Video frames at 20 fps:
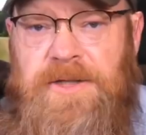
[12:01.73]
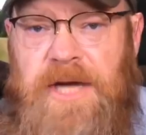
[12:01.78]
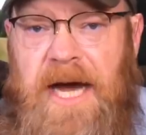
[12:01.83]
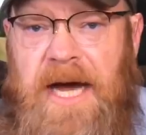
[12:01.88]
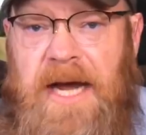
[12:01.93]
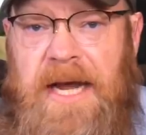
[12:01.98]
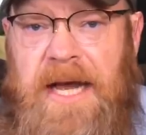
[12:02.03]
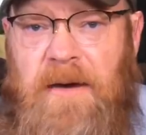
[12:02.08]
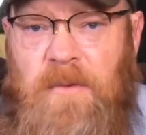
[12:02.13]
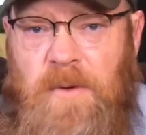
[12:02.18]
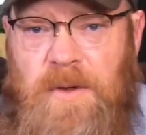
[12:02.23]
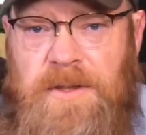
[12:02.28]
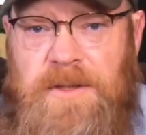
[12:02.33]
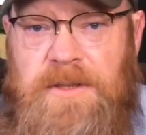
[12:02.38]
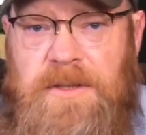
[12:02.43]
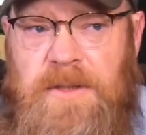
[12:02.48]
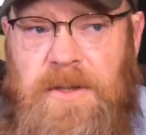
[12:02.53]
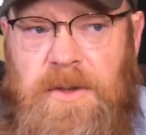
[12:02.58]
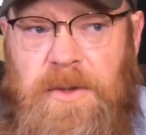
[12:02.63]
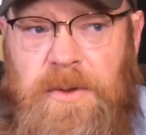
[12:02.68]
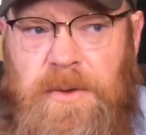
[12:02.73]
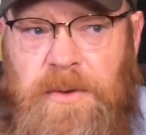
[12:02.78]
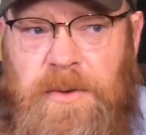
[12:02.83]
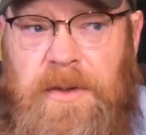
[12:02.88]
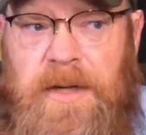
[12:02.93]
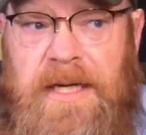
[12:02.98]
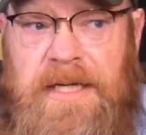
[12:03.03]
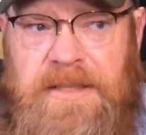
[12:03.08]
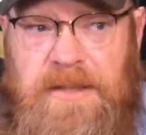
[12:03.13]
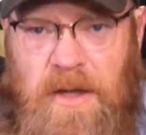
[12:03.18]
John Edwards,
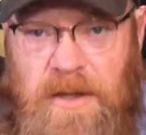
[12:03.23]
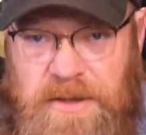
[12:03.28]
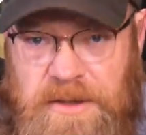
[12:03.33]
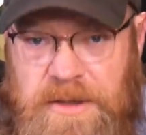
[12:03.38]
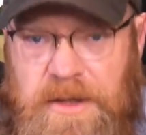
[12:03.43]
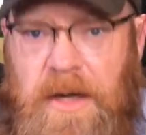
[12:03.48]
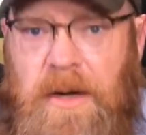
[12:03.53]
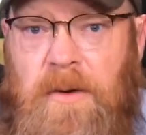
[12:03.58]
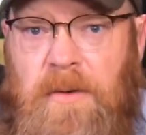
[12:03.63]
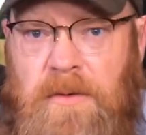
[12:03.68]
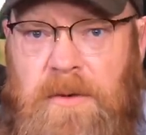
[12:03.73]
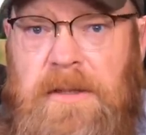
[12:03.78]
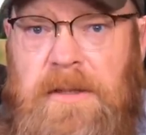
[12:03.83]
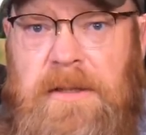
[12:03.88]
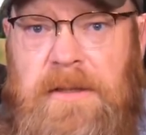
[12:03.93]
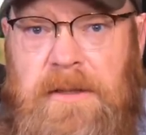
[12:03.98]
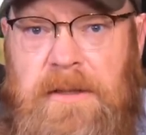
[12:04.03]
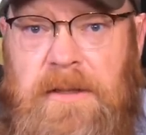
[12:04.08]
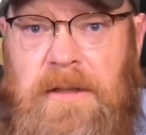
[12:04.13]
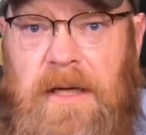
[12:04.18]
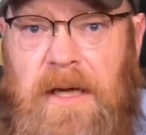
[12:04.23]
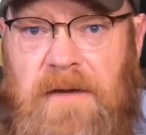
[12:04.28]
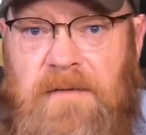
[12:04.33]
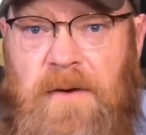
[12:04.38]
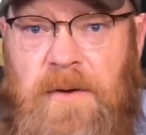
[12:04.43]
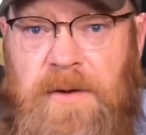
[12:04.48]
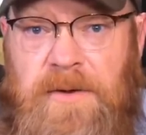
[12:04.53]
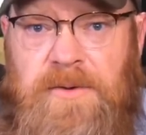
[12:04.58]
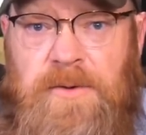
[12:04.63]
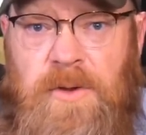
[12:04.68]
who has also uh,
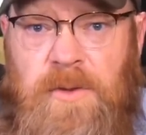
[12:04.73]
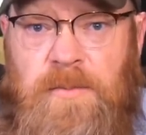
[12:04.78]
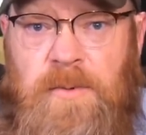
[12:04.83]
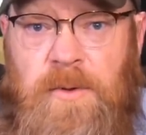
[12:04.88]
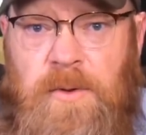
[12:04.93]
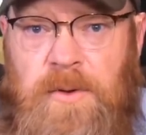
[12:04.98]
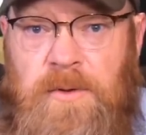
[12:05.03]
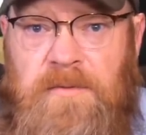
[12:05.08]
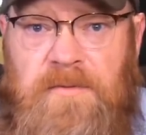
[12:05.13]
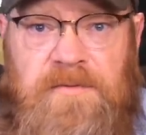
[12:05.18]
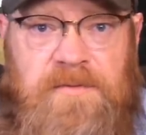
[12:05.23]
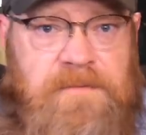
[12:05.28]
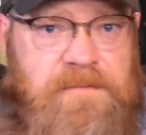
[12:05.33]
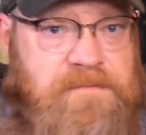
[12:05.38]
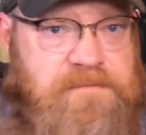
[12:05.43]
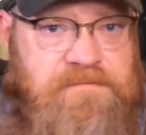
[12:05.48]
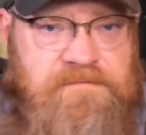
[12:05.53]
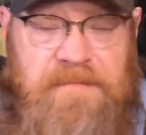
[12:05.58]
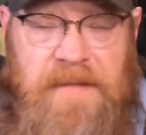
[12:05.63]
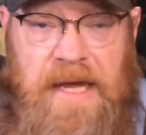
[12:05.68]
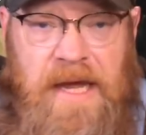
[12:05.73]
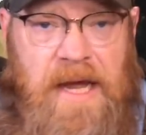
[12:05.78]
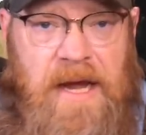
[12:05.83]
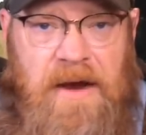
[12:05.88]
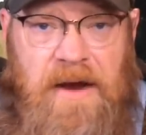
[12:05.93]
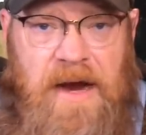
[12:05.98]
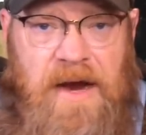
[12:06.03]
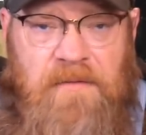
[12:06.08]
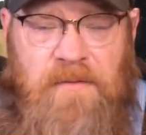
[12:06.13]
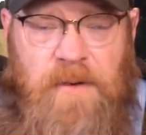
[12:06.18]
voted to approve
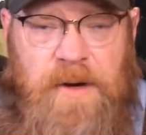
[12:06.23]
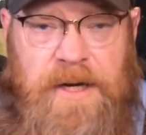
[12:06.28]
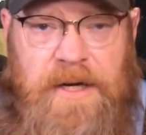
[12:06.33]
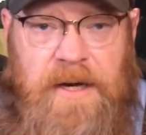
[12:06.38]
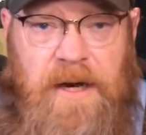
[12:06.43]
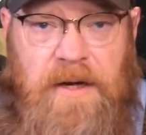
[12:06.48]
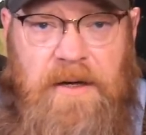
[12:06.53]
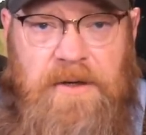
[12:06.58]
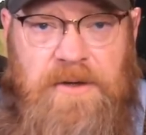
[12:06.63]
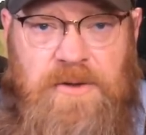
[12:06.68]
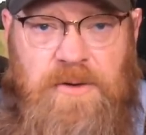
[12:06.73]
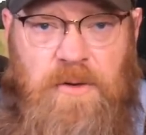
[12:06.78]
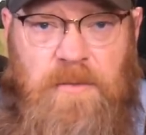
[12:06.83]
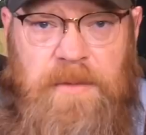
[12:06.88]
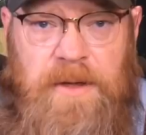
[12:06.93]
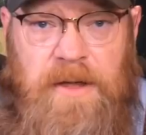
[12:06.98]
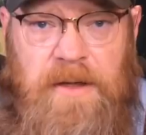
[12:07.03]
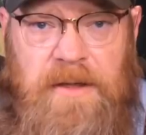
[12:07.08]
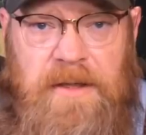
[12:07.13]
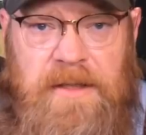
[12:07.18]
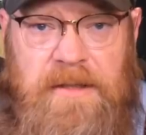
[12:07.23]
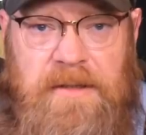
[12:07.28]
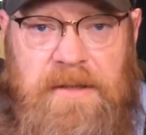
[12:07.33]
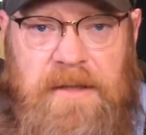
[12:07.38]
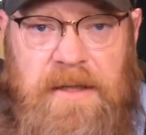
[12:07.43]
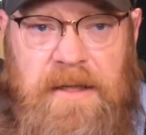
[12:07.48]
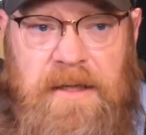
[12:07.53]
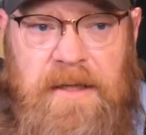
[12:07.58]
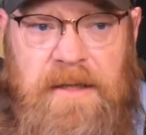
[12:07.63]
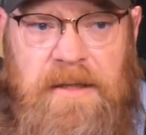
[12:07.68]
every gun control bill
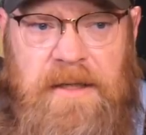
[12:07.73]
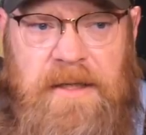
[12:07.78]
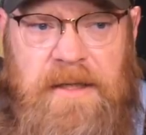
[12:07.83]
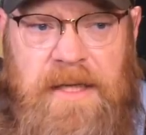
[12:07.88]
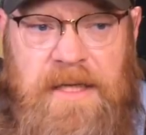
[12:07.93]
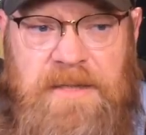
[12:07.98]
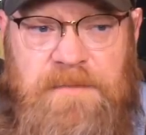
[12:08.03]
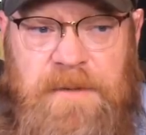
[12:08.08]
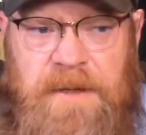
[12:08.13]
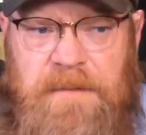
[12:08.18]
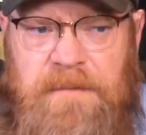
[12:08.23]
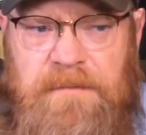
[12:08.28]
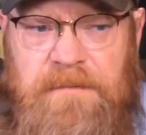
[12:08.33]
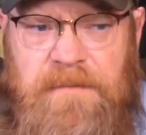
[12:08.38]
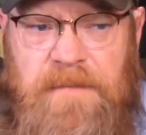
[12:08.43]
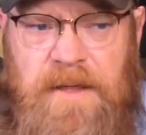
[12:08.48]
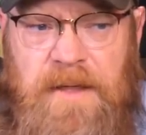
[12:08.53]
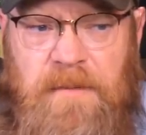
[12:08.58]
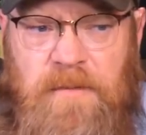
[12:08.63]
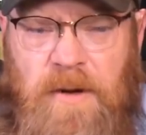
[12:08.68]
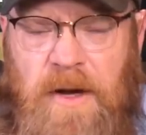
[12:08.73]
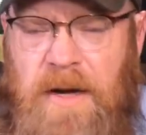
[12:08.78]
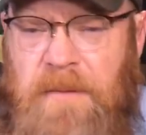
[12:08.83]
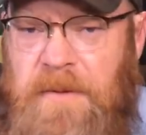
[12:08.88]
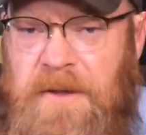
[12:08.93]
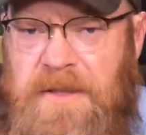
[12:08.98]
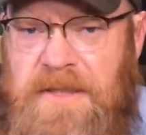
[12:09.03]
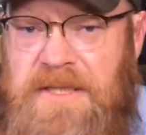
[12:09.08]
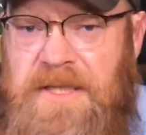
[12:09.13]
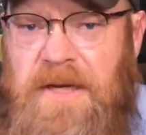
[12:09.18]
that, uh, that has been uh, brought
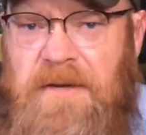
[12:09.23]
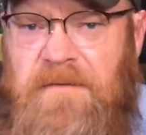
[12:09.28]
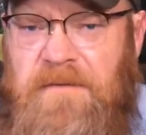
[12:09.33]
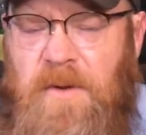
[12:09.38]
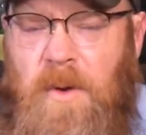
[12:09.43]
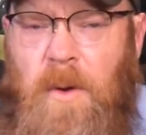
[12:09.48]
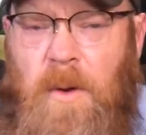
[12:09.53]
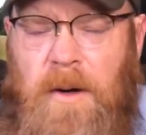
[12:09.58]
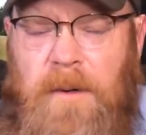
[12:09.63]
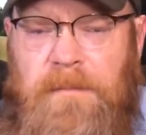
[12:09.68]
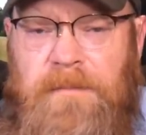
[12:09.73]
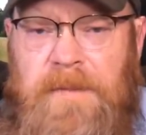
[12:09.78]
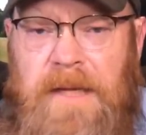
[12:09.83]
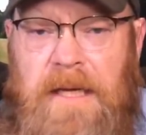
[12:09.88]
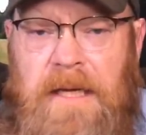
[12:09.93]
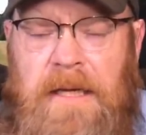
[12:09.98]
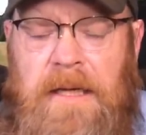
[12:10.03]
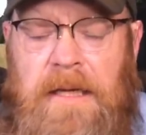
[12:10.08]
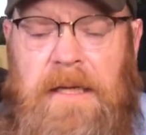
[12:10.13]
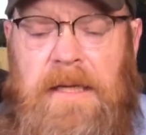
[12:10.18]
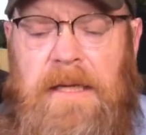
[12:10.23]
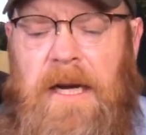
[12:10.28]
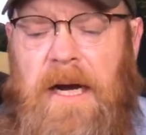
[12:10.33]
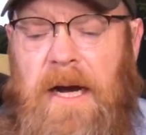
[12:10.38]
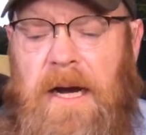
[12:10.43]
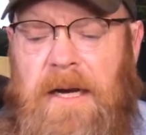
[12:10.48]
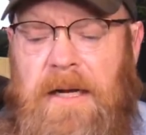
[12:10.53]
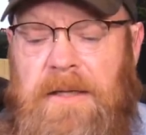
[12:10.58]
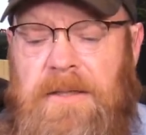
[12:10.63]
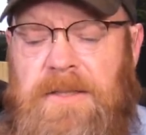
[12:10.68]
up on the Senate floor.
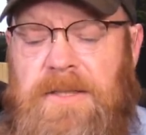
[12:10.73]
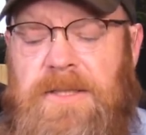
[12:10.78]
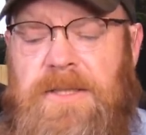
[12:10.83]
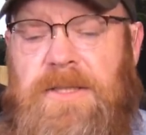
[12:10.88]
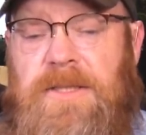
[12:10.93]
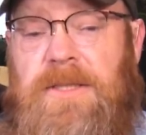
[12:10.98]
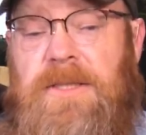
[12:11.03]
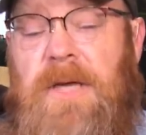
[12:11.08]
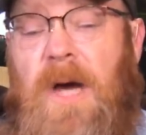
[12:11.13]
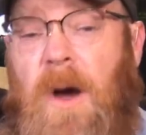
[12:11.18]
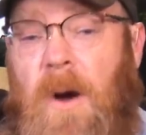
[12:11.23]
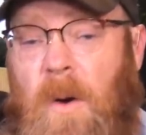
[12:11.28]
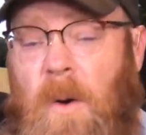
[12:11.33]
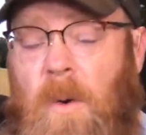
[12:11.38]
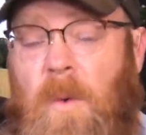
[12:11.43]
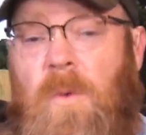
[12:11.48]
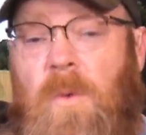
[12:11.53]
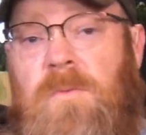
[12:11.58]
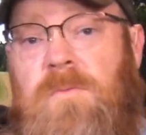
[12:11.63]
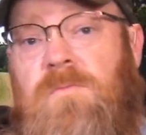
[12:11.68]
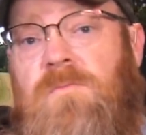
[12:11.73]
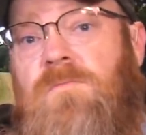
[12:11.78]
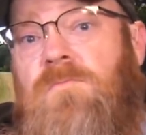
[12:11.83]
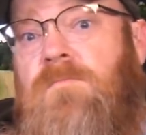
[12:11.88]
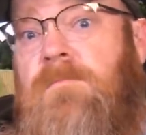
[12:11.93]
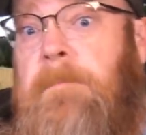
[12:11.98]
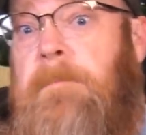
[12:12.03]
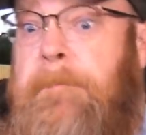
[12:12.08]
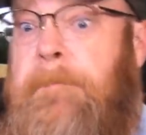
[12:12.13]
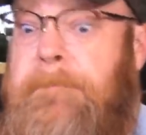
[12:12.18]
Uh, so
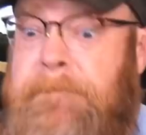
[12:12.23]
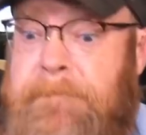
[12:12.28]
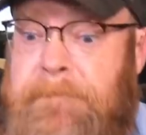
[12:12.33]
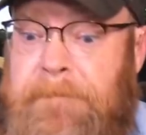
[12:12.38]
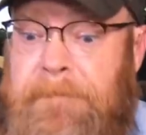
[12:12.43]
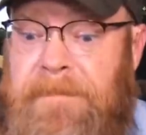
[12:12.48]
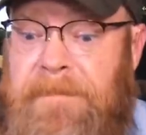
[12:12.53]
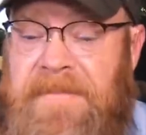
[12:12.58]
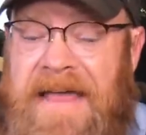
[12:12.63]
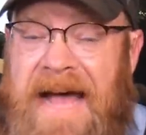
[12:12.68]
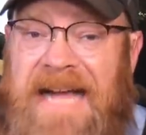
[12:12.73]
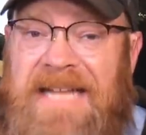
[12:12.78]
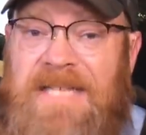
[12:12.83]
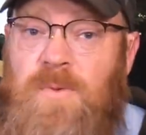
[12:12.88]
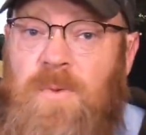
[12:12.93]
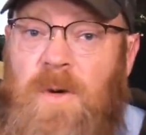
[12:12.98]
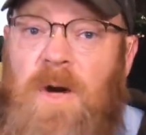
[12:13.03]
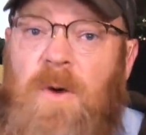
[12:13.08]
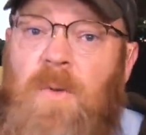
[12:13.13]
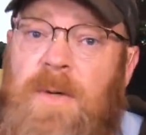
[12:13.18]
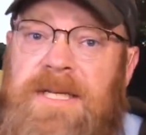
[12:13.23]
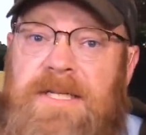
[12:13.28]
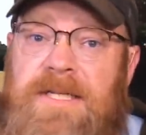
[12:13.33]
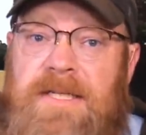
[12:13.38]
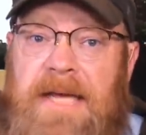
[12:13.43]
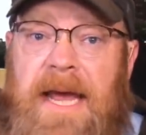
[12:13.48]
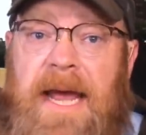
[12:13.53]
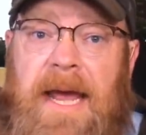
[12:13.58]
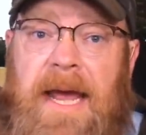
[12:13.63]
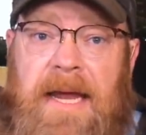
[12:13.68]
that's where we
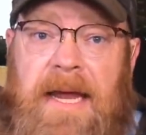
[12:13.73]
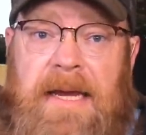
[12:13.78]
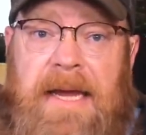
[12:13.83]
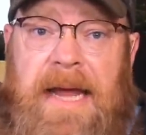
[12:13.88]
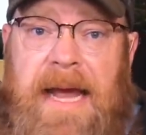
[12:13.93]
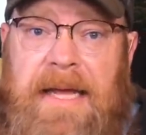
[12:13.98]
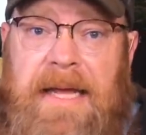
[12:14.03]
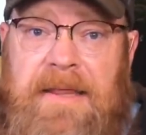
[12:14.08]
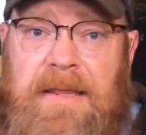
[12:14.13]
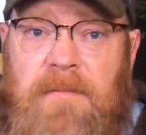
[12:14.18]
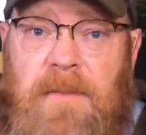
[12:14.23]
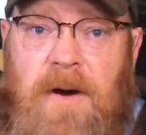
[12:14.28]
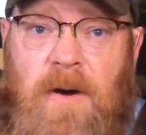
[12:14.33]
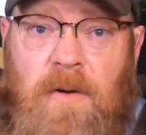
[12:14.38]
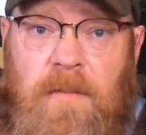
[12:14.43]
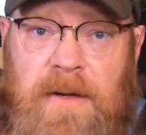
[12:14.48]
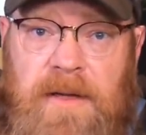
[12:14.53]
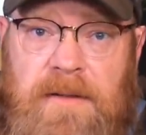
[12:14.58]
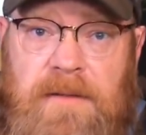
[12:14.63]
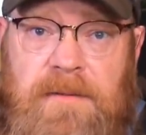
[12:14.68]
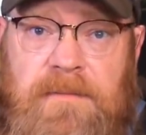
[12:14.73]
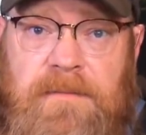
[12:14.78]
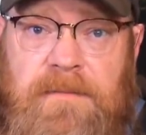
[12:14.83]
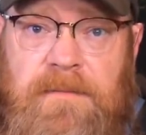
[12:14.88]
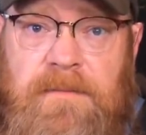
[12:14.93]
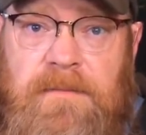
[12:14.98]
stand at the moment.